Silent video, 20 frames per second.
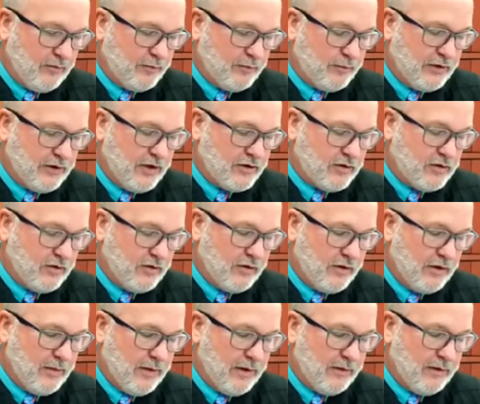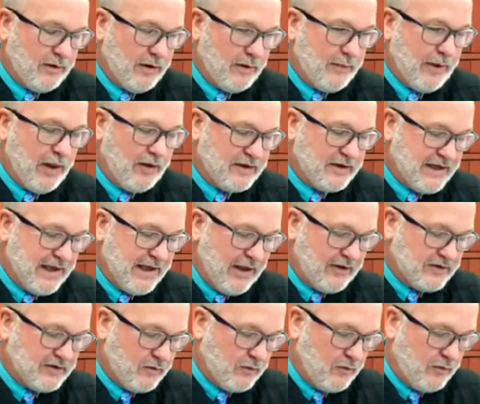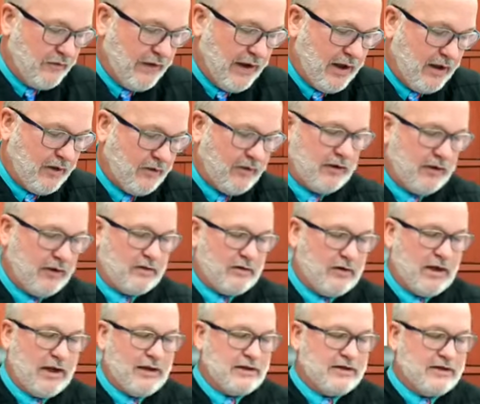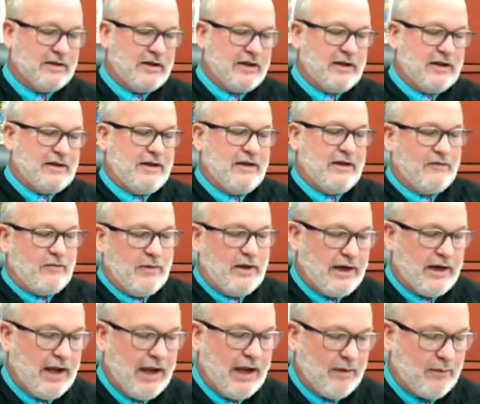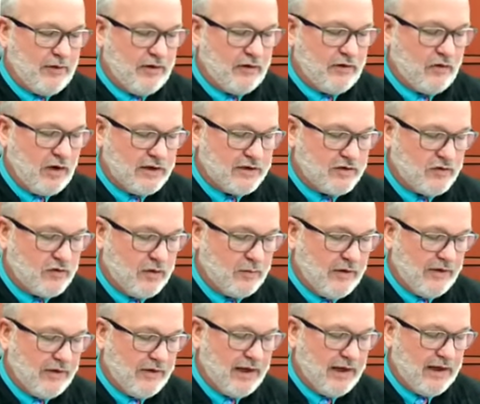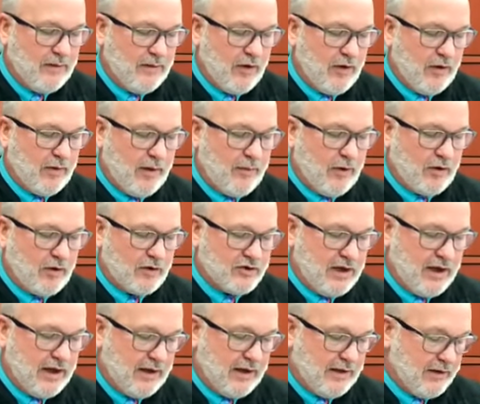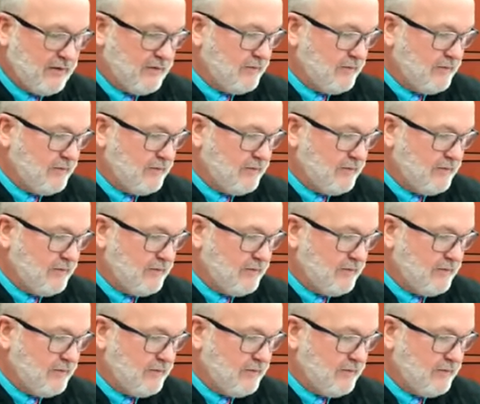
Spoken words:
petition or appellant's counsel will file and give me a copy of the transcript at that email by March 9th.